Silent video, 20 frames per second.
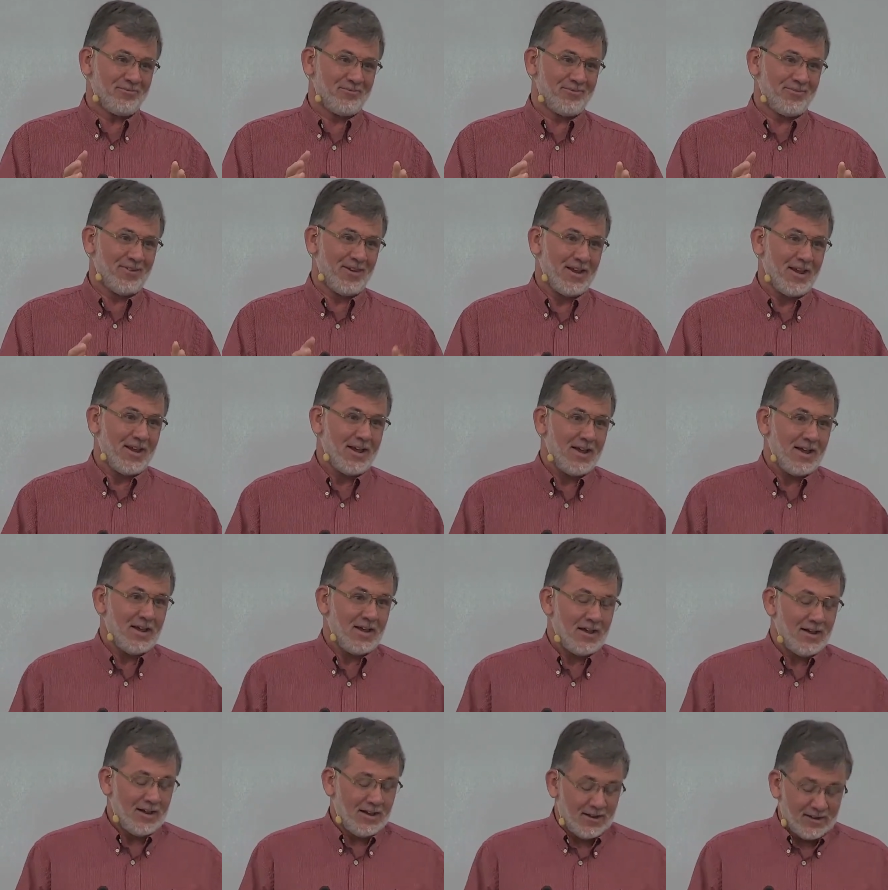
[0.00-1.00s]

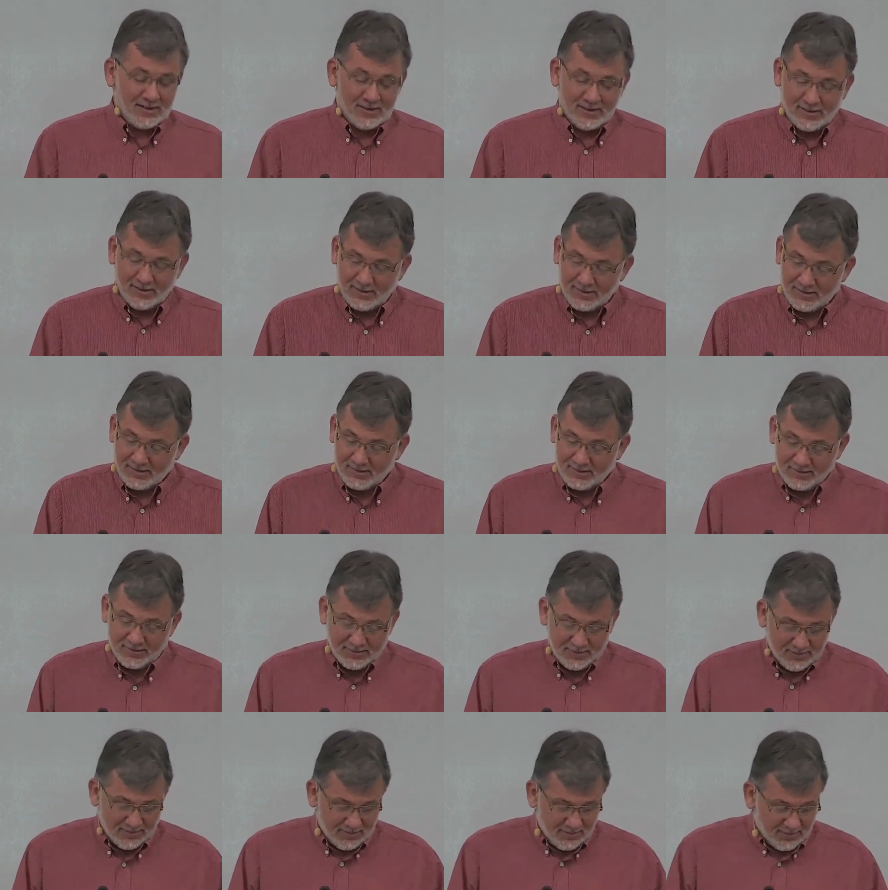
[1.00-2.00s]

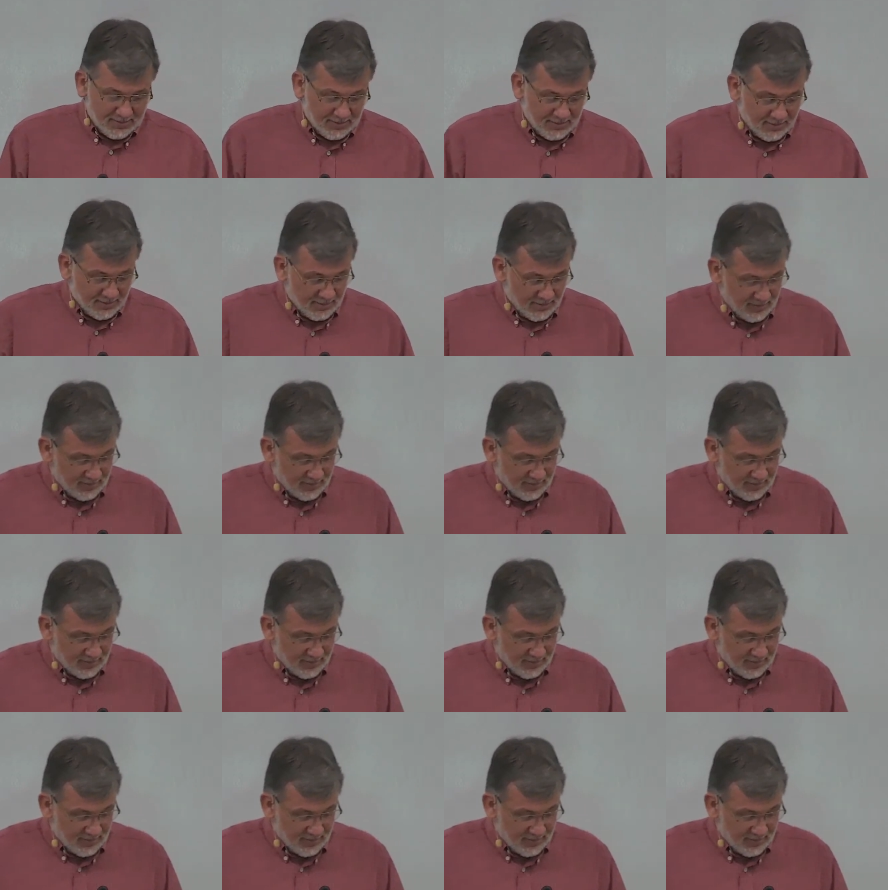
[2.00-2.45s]
(no one is talking)